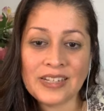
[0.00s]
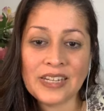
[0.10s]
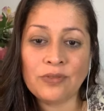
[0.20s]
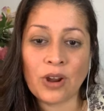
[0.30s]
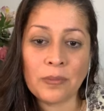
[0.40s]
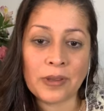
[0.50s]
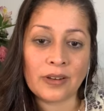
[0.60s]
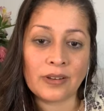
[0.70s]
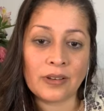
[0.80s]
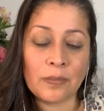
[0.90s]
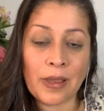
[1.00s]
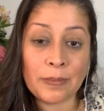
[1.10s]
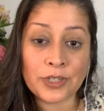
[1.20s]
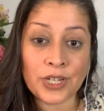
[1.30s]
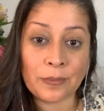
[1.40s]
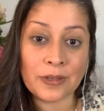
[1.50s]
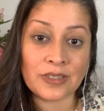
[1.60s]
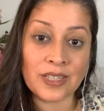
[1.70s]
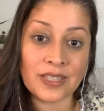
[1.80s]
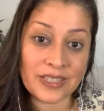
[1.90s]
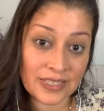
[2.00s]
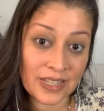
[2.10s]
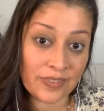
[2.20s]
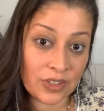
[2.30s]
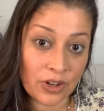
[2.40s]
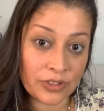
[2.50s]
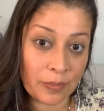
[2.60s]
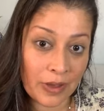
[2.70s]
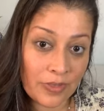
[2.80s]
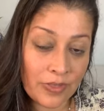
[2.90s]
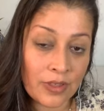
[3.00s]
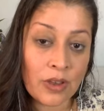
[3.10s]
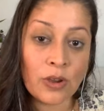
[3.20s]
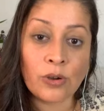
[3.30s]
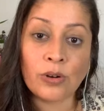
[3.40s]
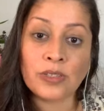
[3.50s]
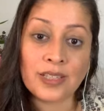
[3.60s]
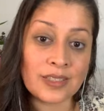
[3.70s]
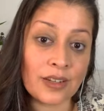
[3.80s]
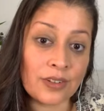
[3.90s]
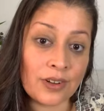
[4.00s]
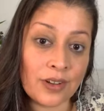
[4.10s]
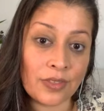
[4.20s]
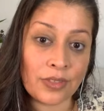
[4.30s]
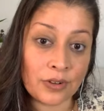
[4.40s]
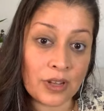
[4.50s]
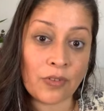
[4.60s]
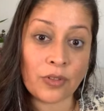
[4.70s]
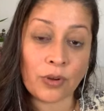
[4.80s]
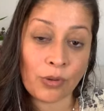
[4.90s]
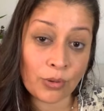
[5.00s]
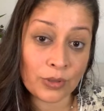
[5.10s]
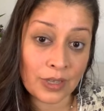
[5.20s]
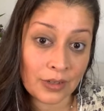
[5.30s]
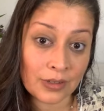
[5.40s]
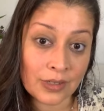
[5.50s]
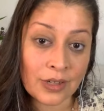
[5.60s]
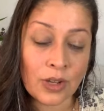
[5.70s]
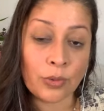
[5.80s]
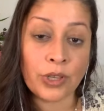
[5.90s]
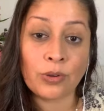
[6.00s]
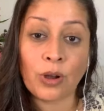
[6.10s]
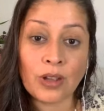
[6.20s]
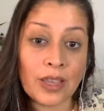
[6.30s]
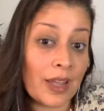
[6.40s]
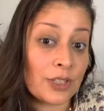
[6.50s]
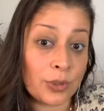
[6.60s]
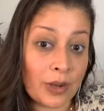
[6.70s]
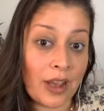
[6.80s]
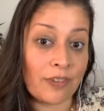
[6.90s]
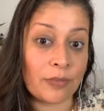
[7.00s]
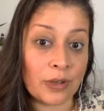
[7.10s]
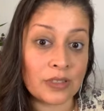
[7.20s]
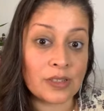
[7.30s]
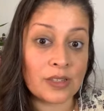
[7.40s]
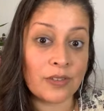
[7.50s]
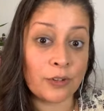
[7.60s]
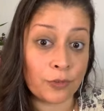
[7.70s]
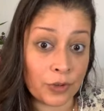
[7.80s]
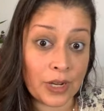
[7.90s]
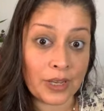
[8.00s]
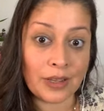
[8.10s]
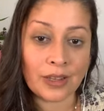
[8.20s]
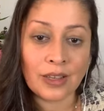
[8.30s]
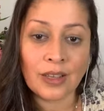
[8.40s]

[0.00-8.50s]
Adine Rutman, membership is $67 a month or 630 for the whole year, where you get two and a half months for free.